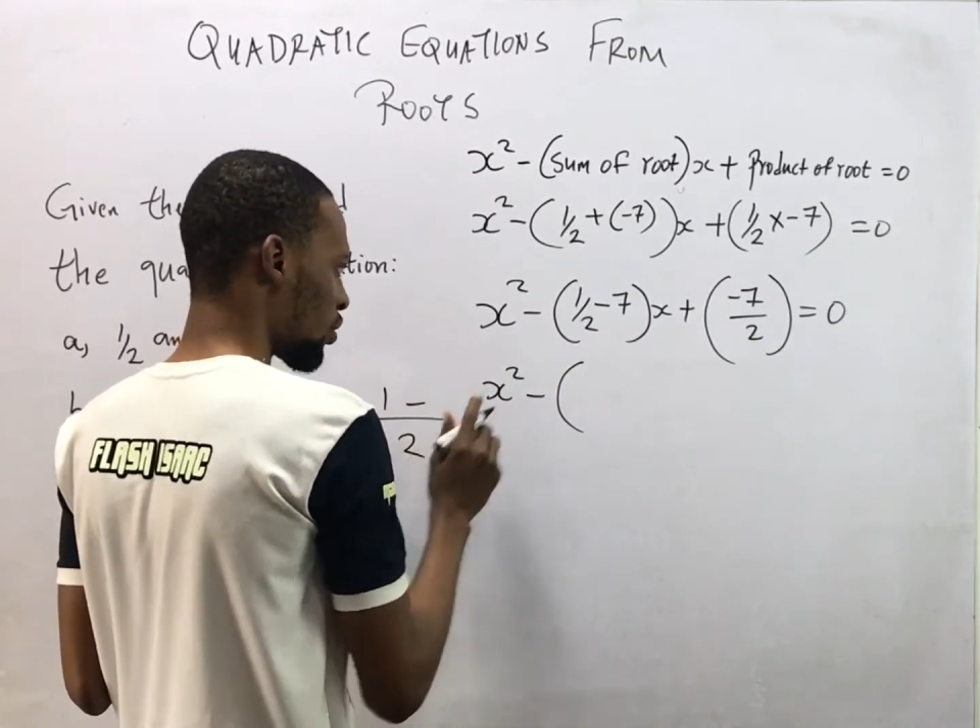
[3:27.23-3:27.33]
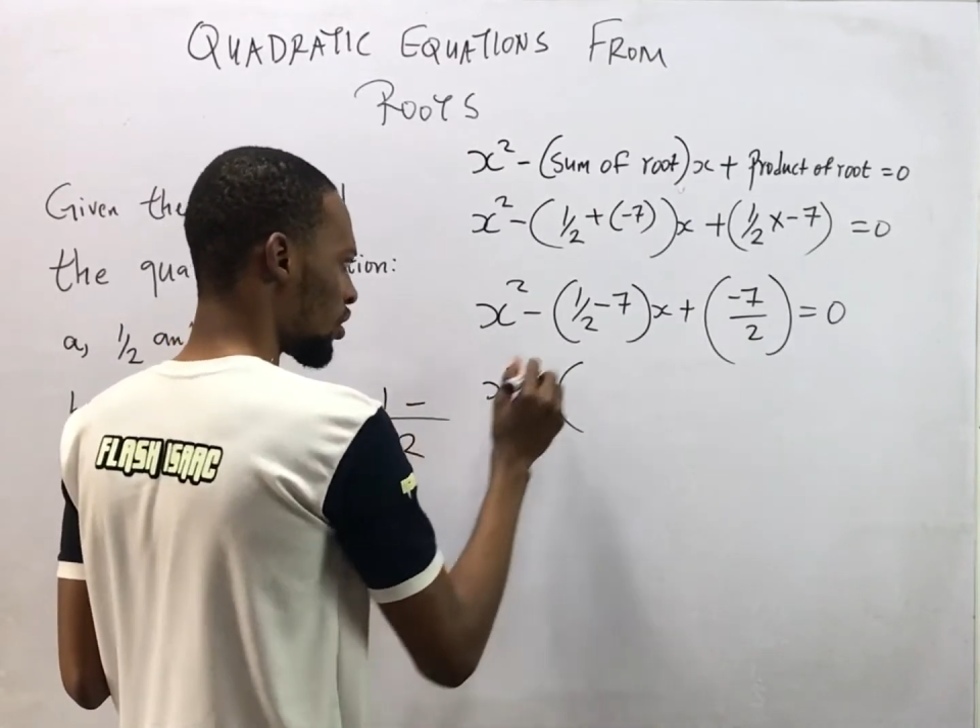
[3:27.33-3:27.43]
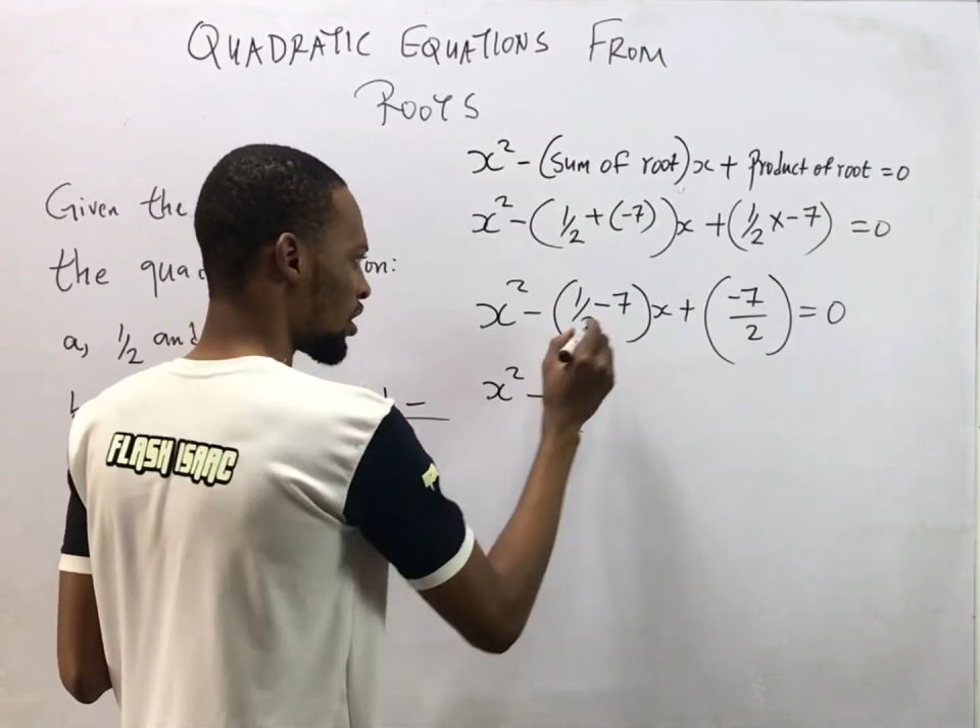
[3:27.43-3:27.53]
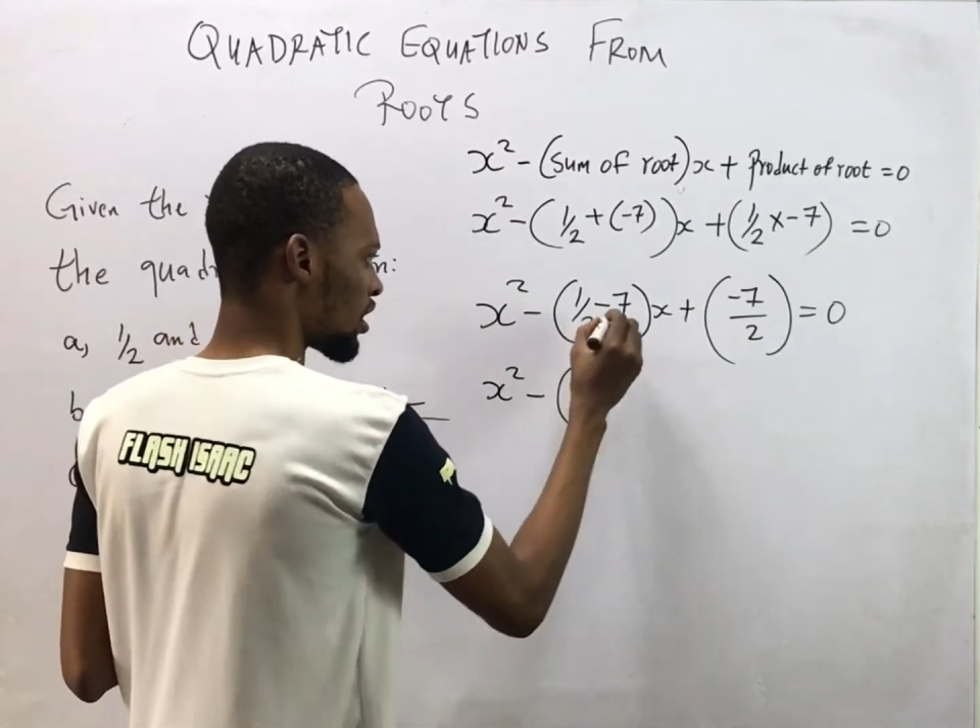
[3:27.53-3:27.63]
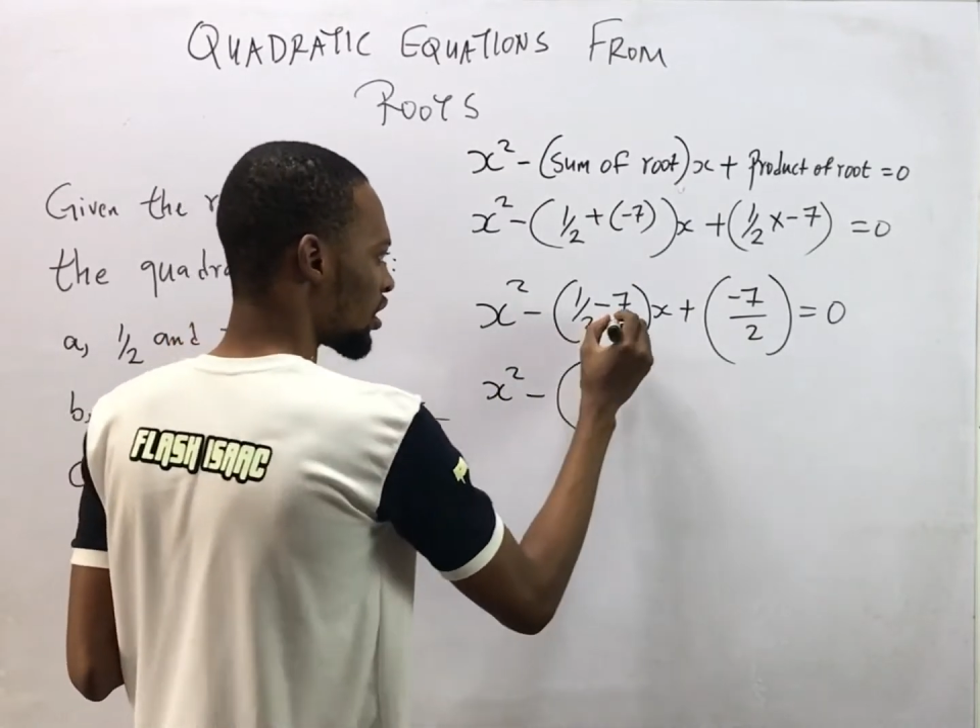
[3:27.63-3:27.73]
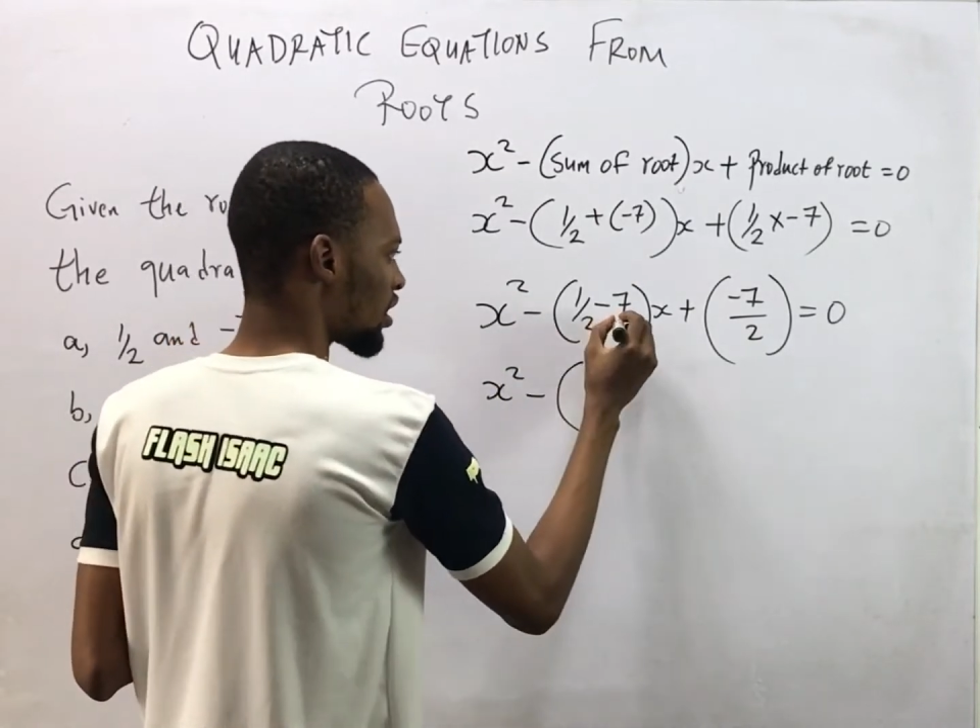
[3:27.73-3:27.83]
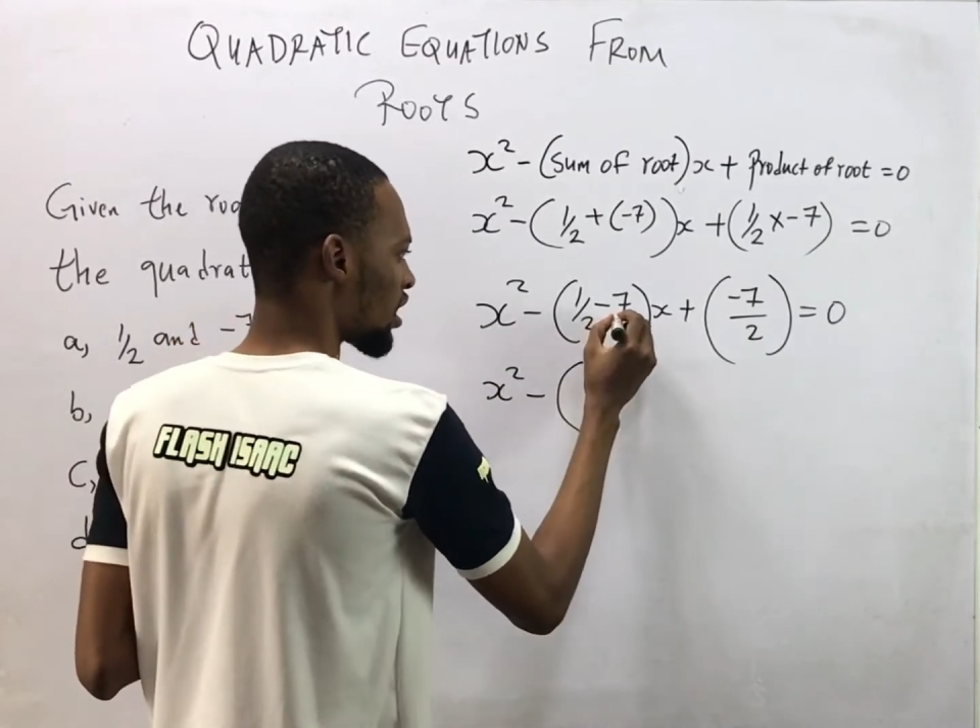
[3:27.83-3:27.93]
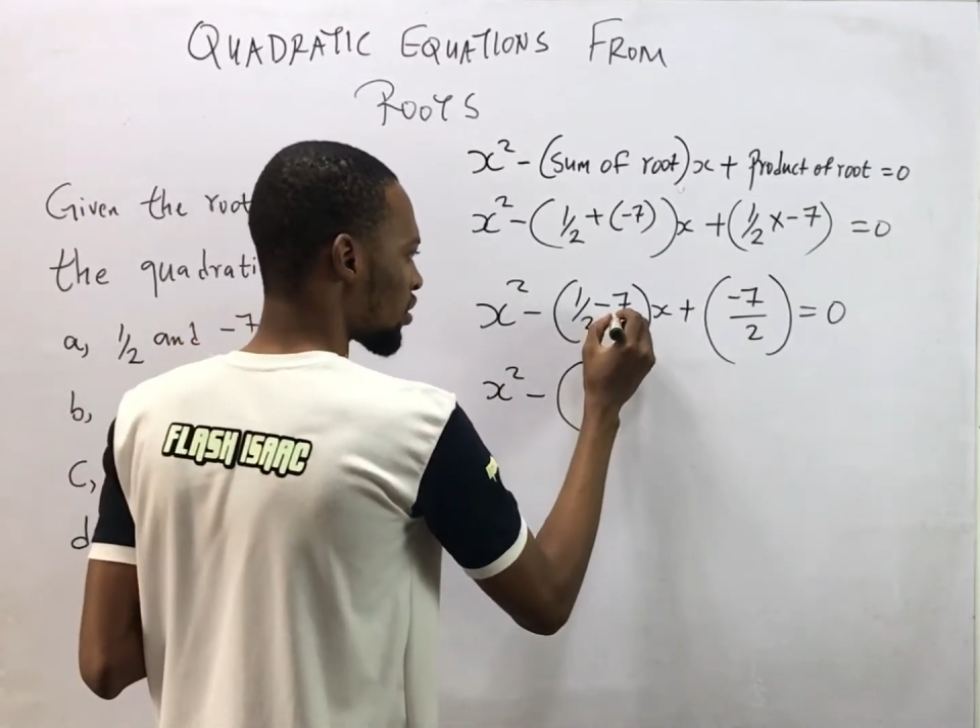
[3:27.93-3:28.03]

this is something